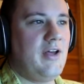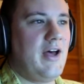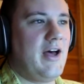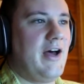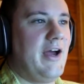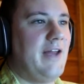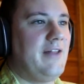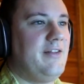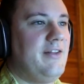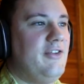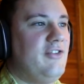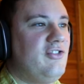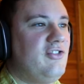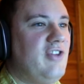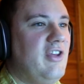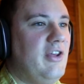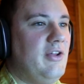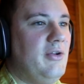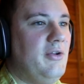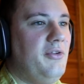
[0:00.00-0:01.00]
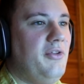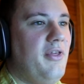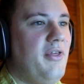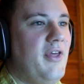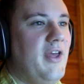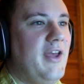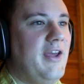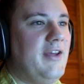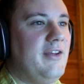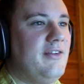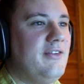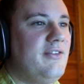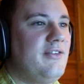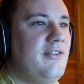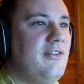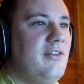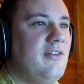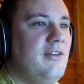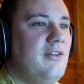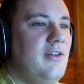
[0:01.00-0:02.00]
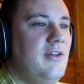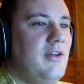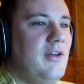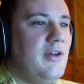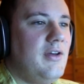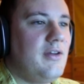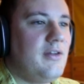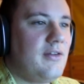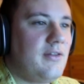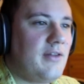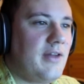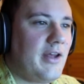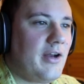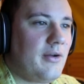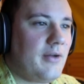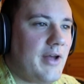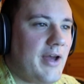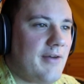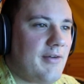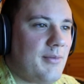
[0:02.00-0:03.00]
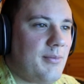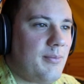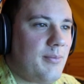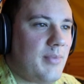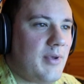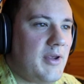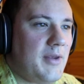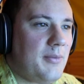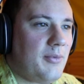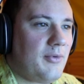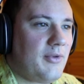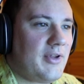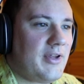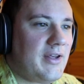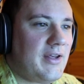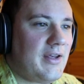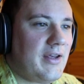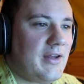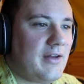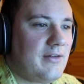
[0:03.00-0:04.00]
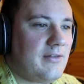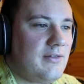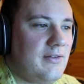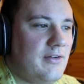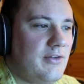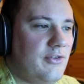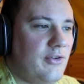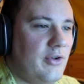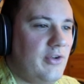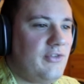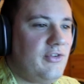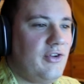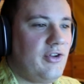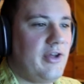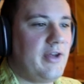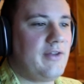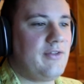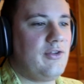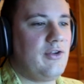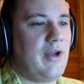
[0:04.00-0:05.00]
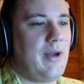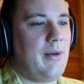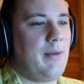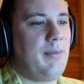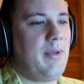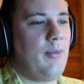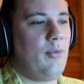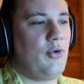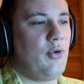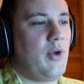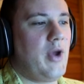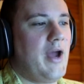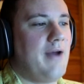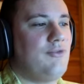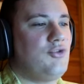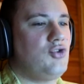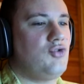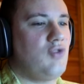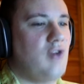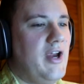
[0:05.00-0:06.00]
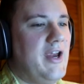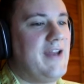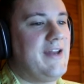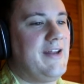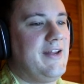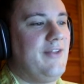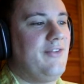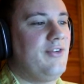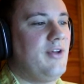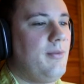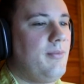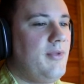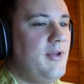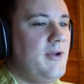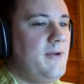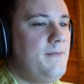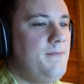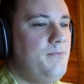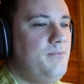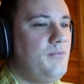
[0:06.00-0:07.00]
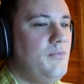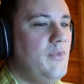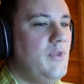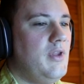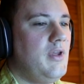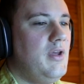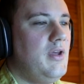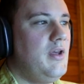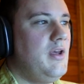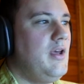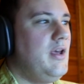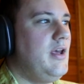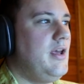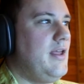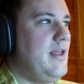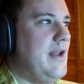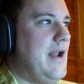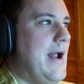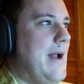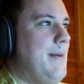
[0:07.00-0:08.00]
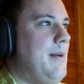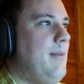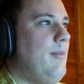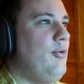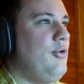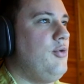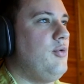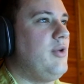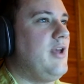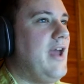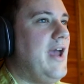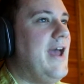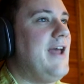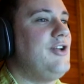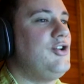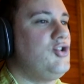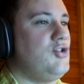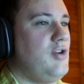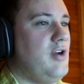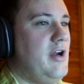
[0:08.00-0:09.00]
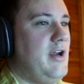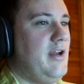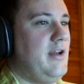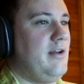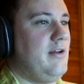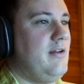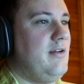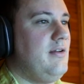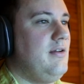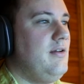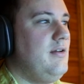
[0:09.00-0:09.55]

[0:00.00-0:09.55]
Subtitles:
highly skilled things that I don't have any people in. So you can see like how many people you have trained in something, and how many people you can train.